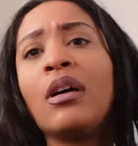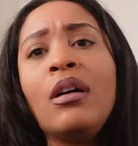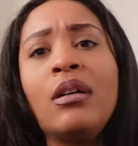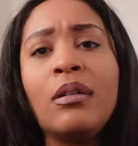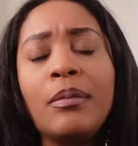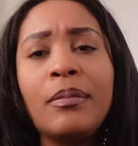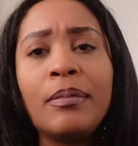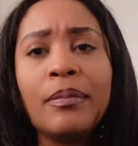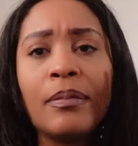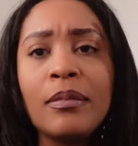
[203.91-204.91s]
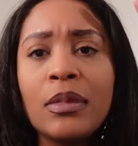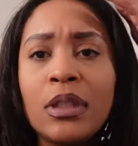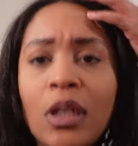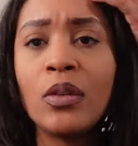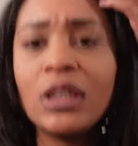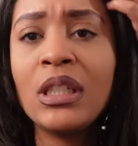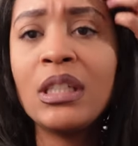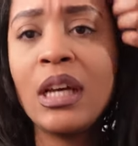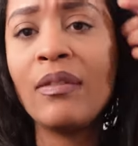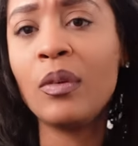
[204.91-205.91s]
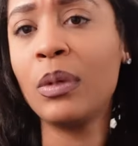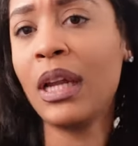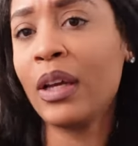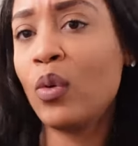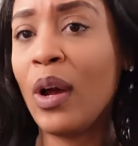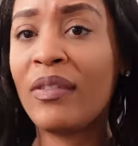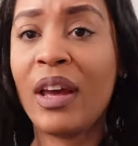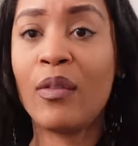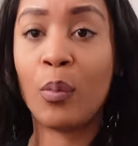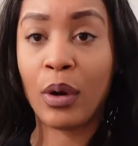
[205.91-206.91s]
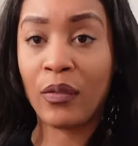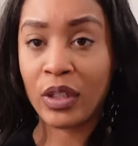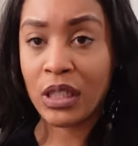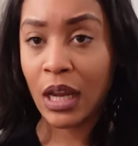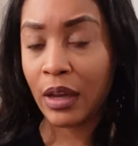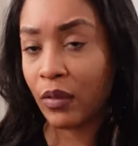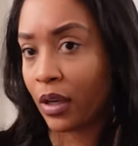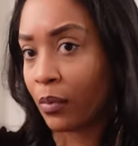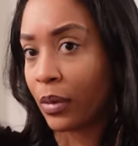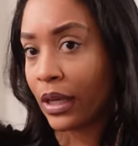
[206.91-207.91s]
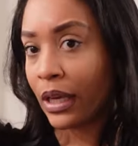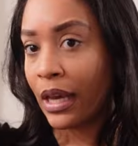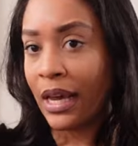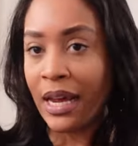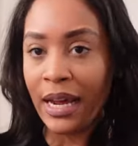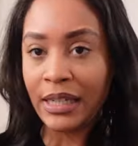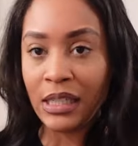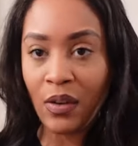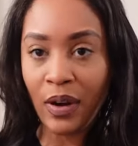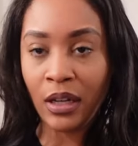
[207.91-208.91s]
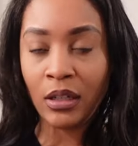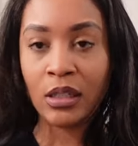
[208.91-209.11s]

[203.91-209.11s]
So this doesn't have to be like, you don't have to have a preference to like rib, but it's just a regular